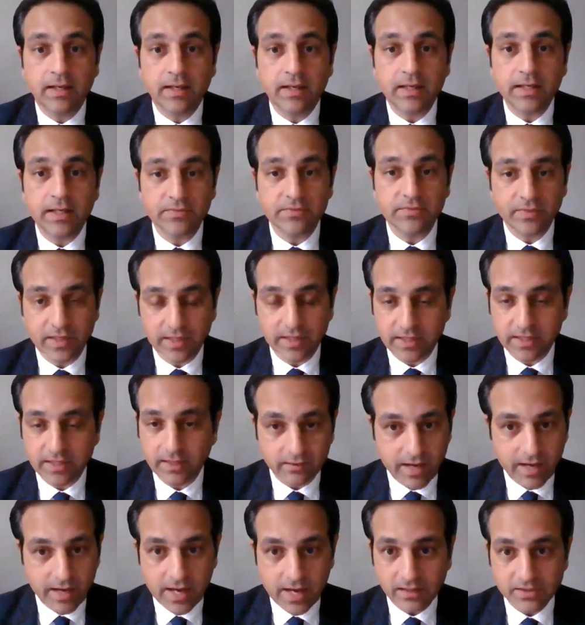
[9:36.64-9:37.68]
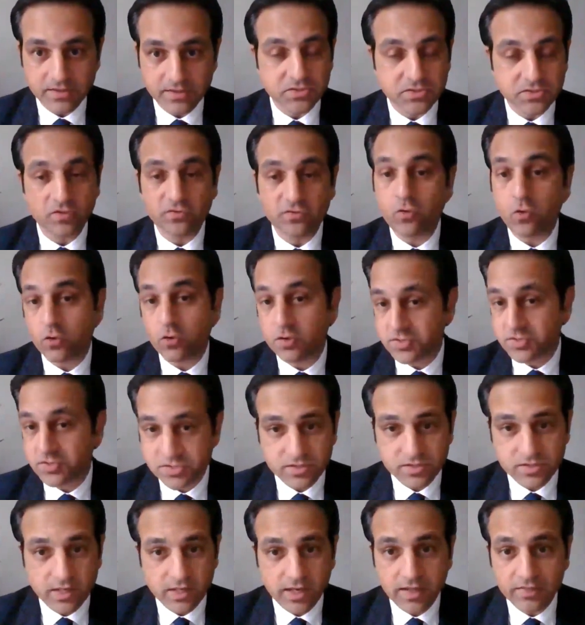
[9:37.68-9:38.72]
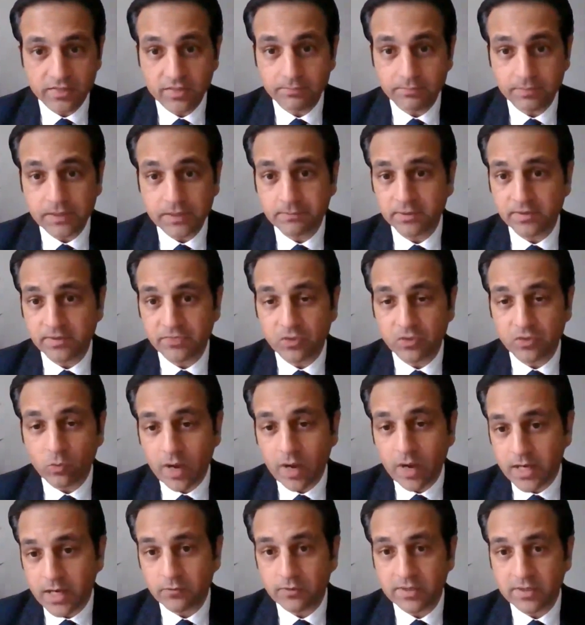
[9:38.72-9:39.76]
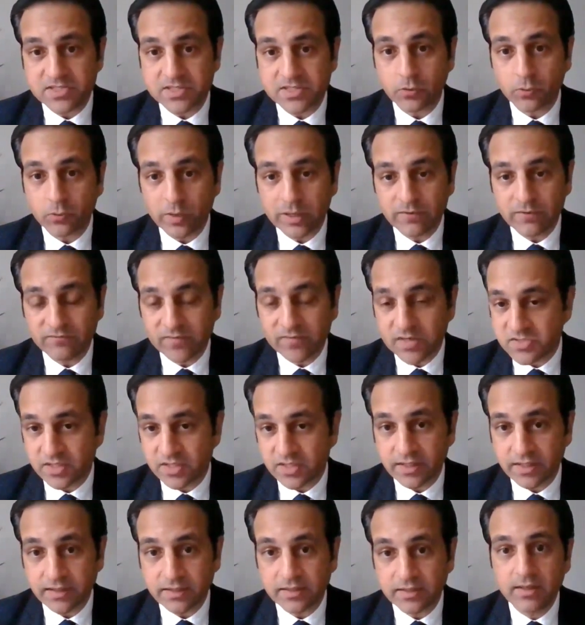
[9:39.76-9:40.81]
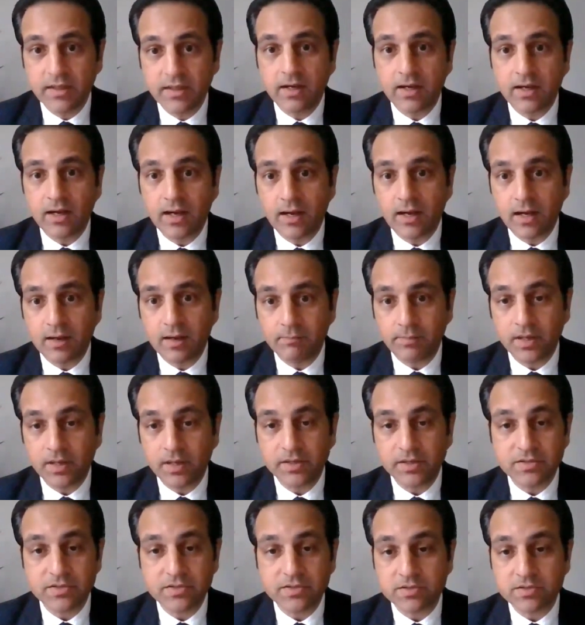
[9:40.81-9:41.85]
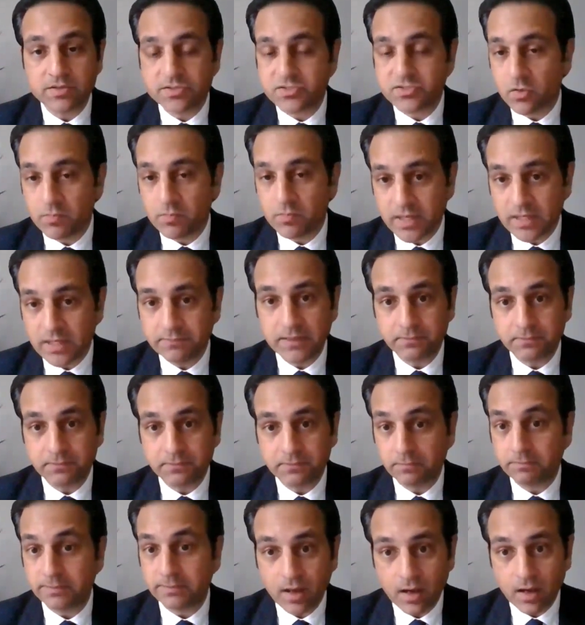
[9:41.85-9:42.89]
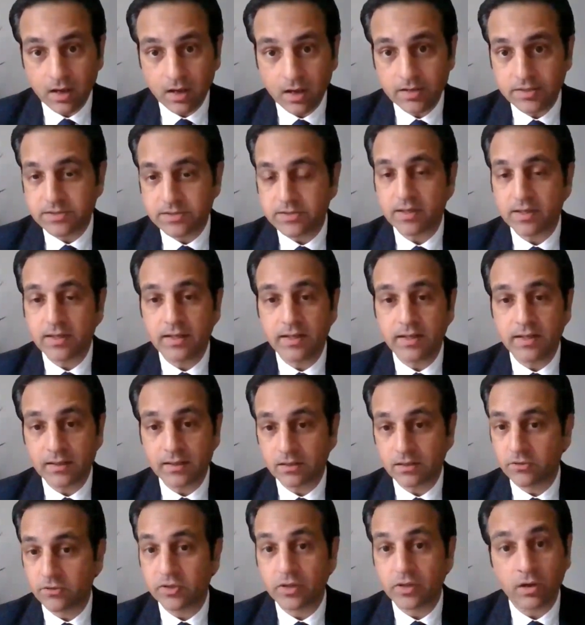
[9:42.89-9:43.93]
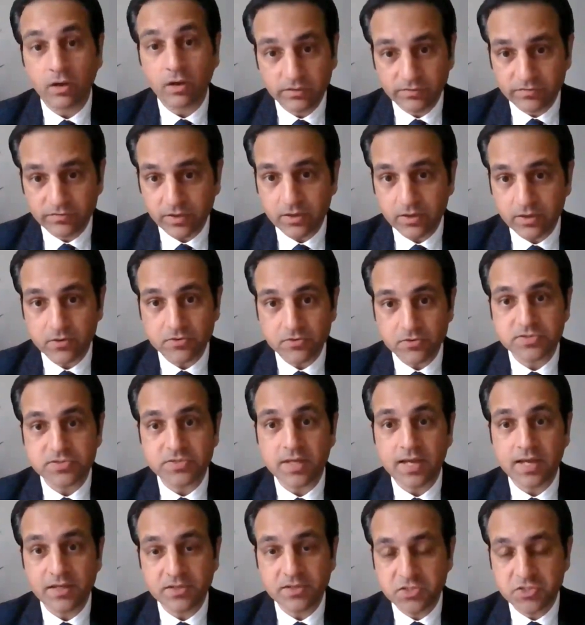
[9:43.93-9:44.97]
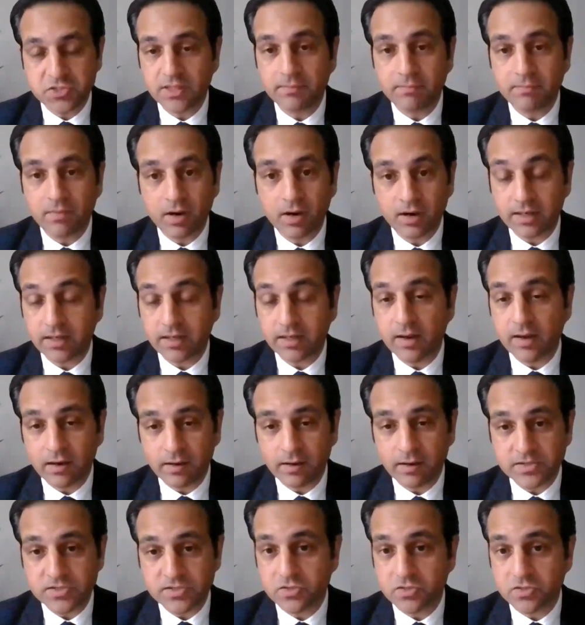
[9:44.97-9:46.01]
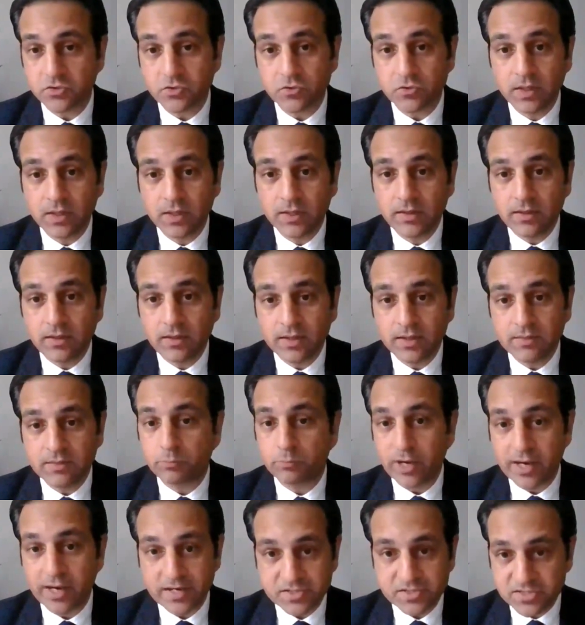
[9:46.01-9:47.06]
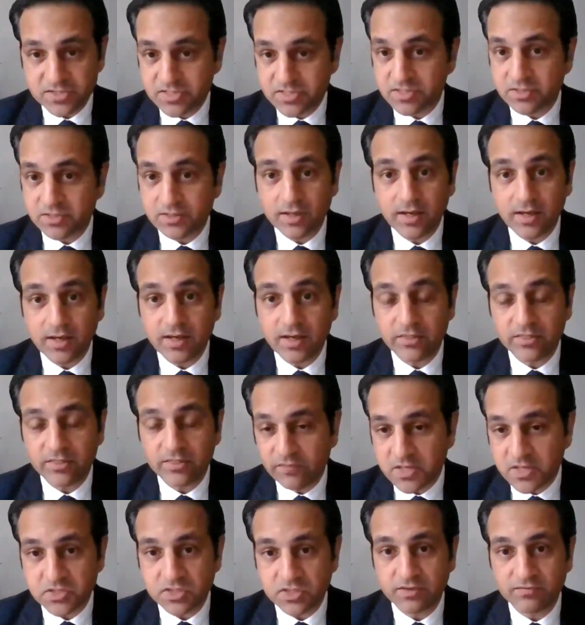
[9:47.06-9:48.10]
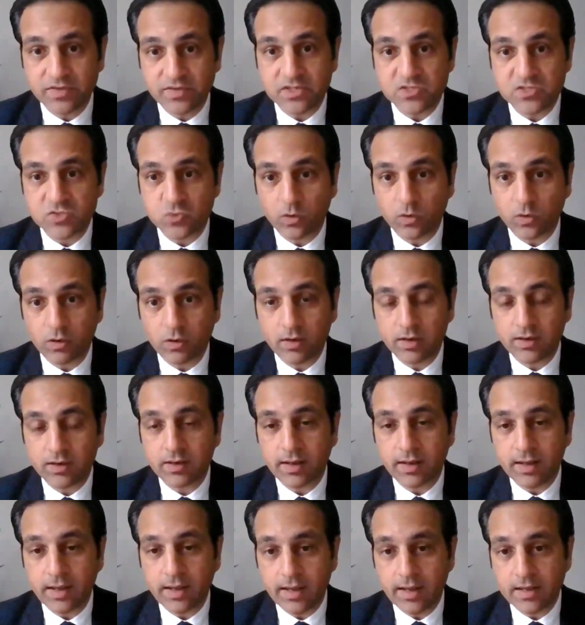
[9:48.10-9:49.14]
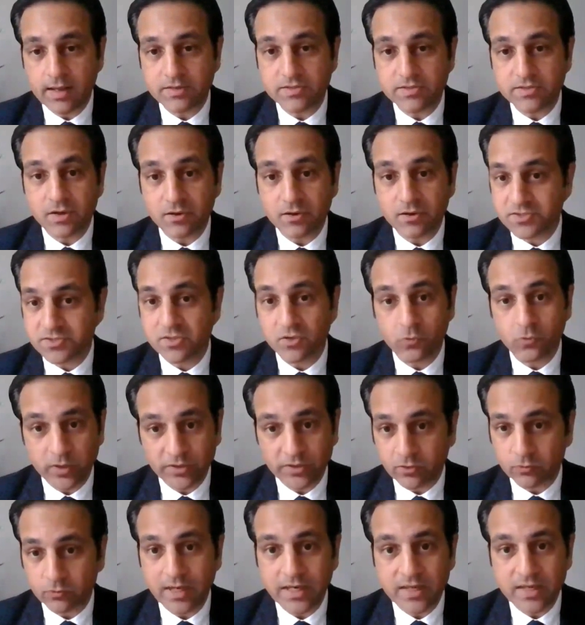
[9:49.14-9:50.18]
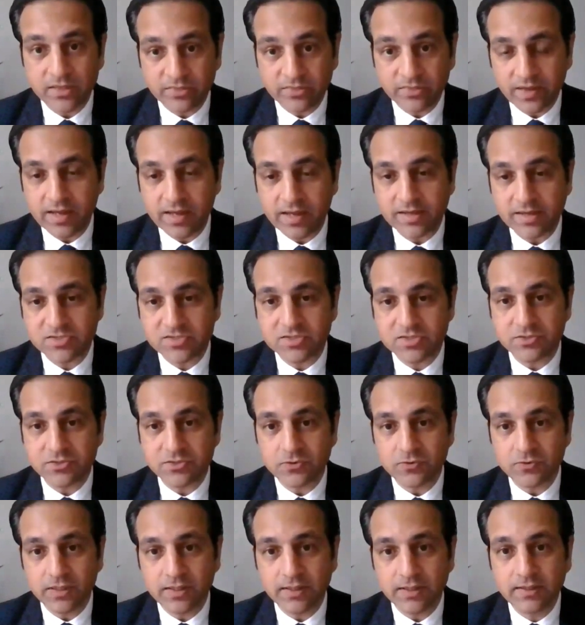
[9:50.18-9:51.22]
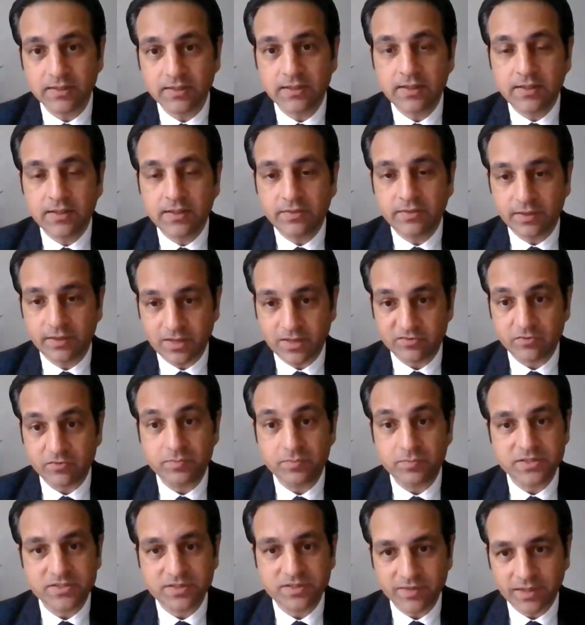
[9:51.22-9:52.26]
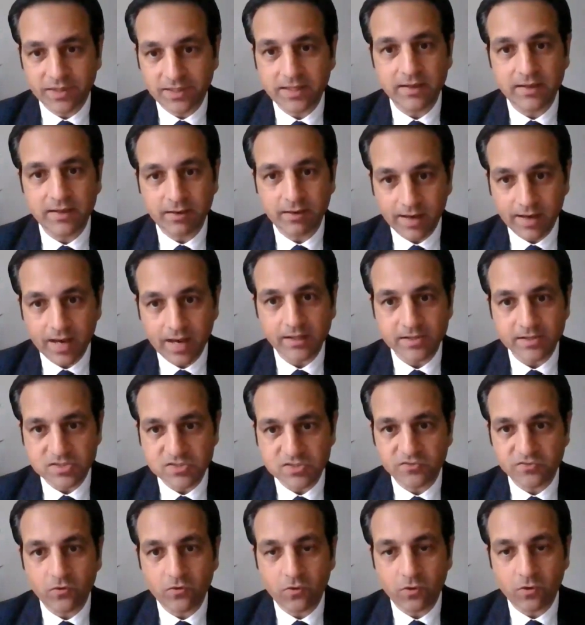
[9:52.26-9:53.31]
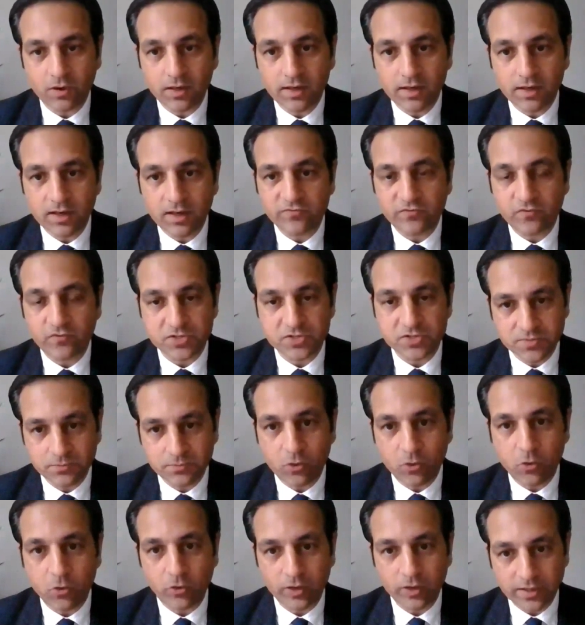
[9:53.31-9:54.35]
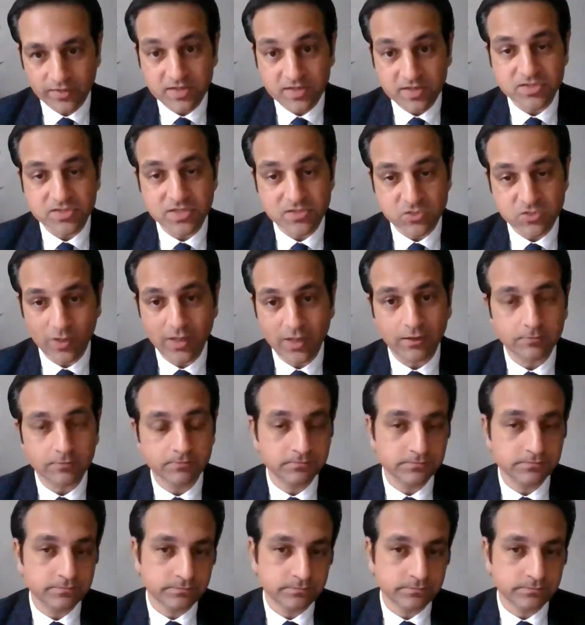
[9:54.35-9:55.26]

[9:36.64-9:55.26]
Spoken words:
in the Canary Islands. So of course, the people at the wineries that we visited, but so many people beyond, including all of those at GMR Canarias who embraced the vision of this work, and also with great thanks to the government of the Canary Islands for supporting this as well.